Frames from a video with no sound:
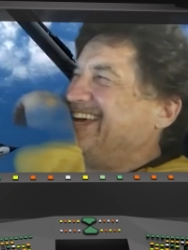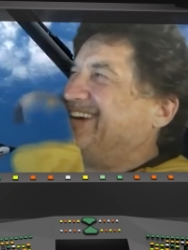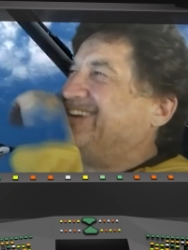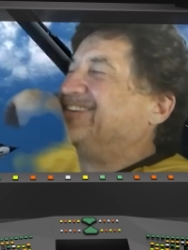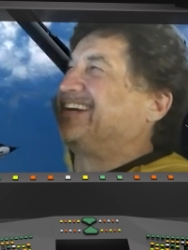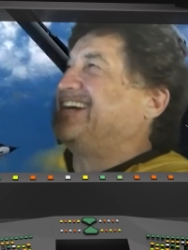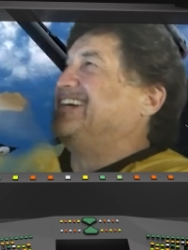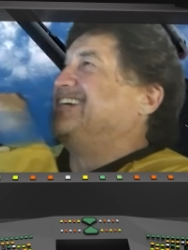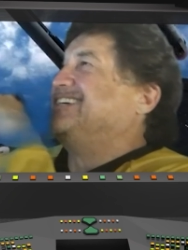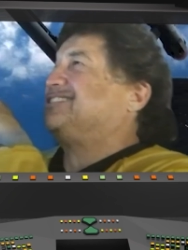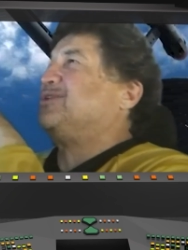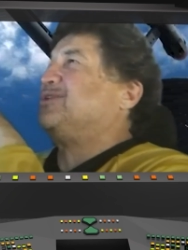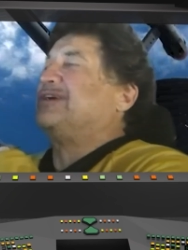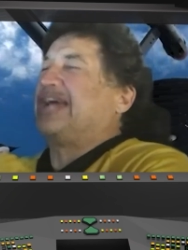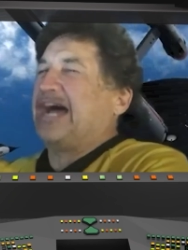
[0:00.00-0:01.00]
Okay,
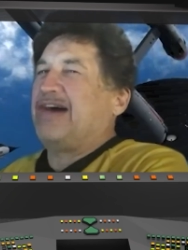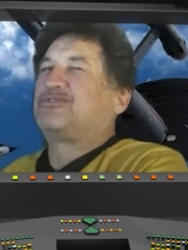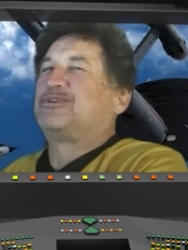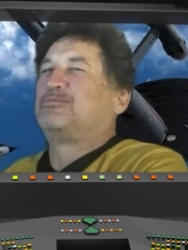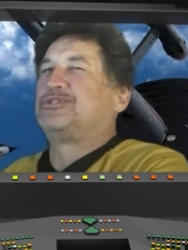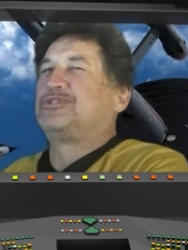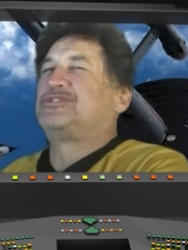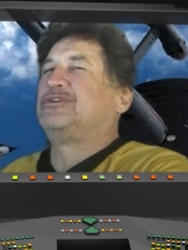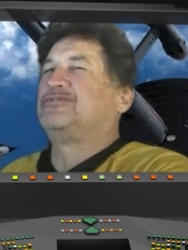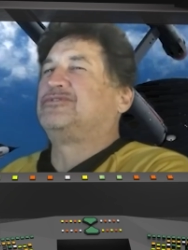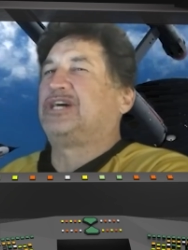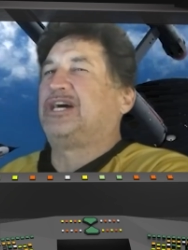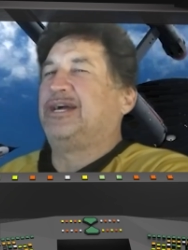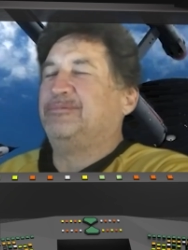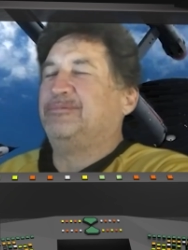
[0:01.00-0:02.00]
so we have to preserve
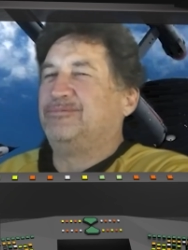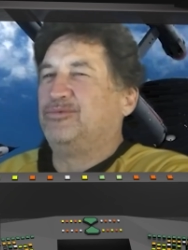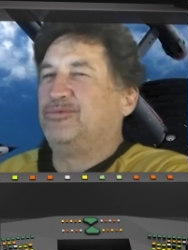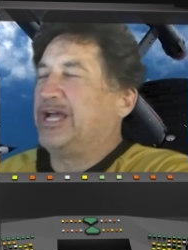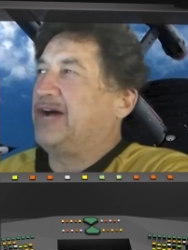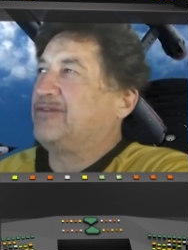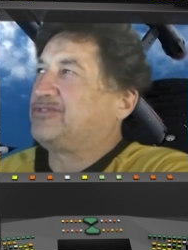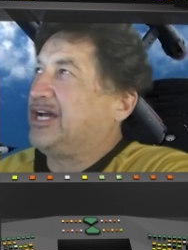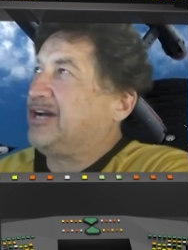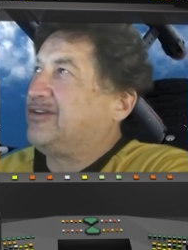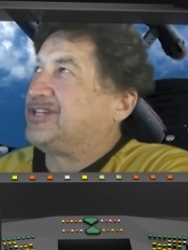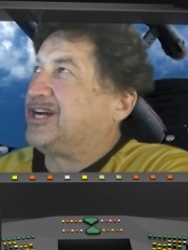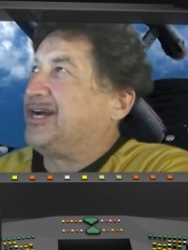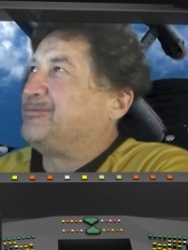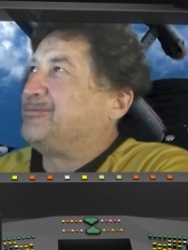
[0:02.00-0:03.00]
time. We have to have
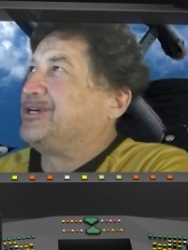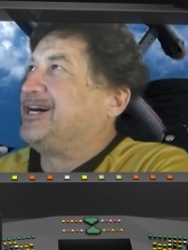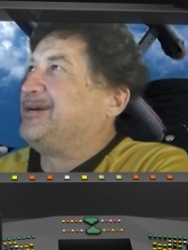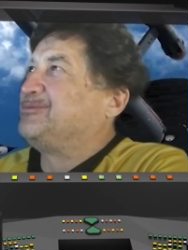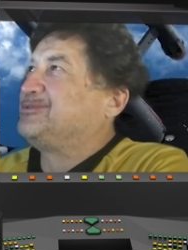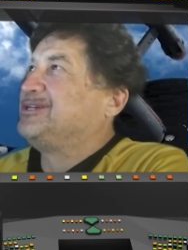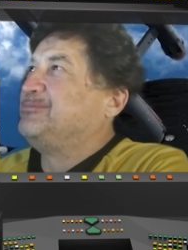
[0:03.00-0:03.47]
time travel.